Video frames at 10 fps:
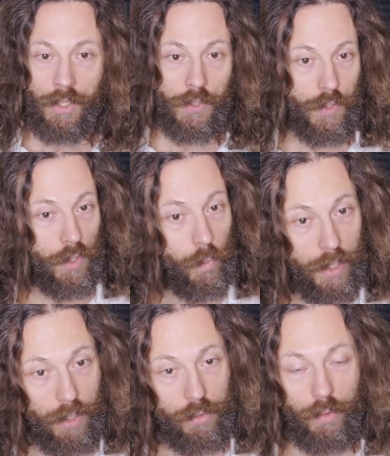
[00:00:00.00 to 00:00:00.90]
So we
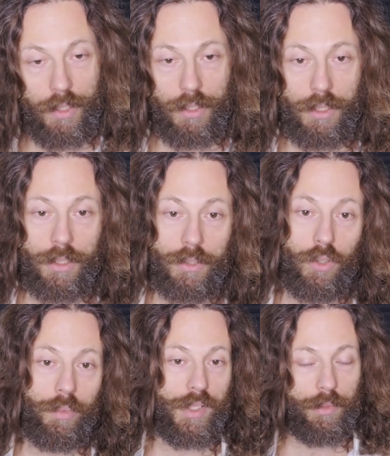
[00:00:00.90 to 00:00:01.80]
go to analytical
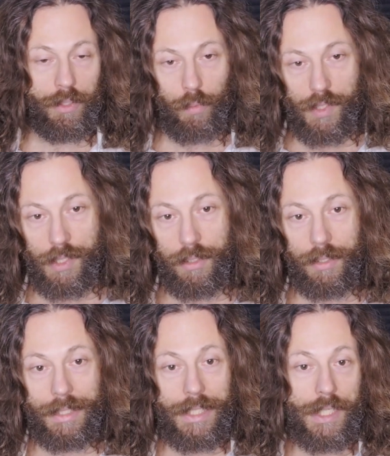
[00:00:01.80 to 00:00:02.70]
cubism and we see
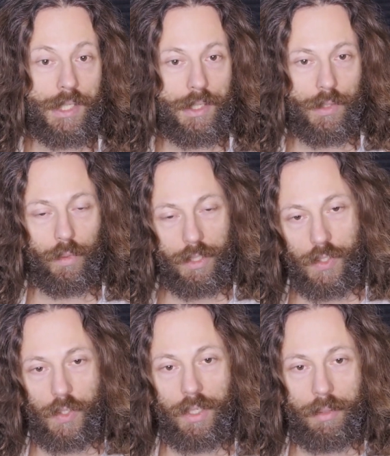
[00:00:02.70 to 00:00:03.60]
that this is what
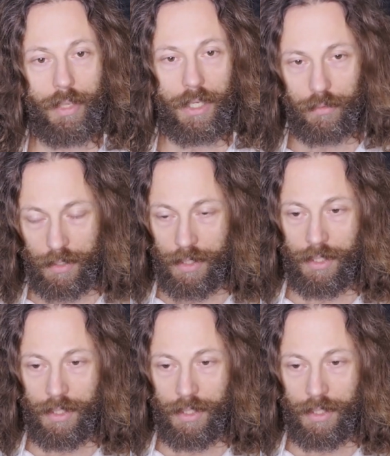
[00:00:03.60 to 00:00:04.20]
it's all about.